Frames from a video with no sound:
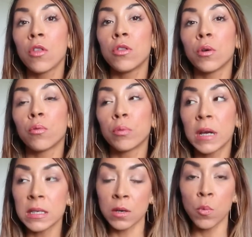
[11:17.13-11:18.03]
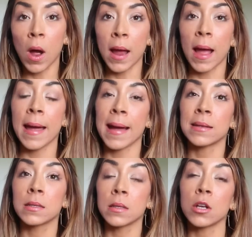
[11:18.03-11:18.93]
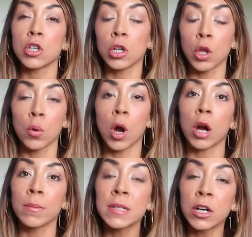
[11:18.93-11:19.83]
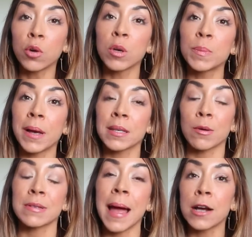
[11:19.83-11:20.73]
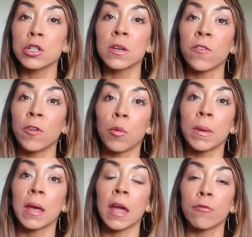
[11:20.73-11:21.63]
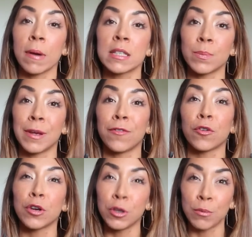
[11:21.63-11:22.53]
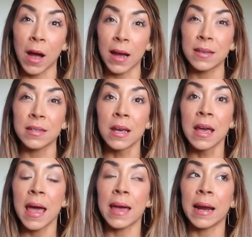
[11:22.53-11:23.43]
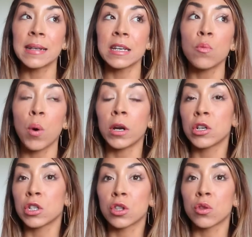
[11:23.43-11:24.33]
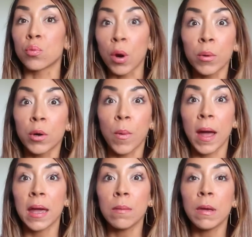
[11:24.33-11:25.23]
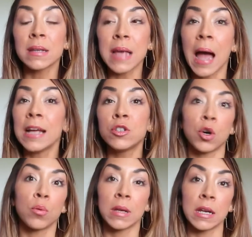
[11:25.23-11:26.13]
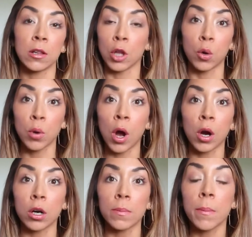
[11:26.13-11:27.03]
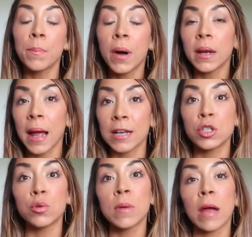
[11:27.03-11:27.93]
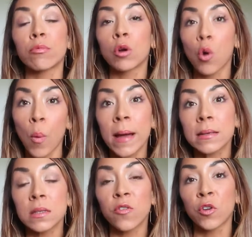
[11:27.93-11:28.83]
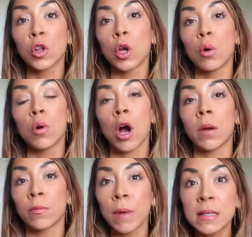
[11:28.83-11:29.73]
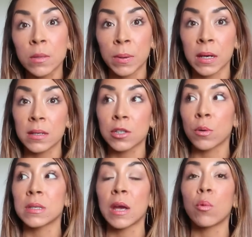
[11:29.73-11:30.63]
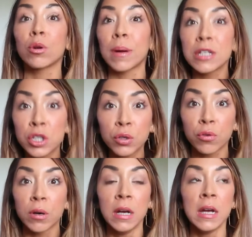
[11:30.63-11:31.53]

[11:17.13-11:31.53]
The reason why I had such a low carb dinner was because I was actually filming a recipe for you guys and I didn't want to just throw it away because I don't eat low carb, but I do get requests for low carb recipes. So it's like, what do I do?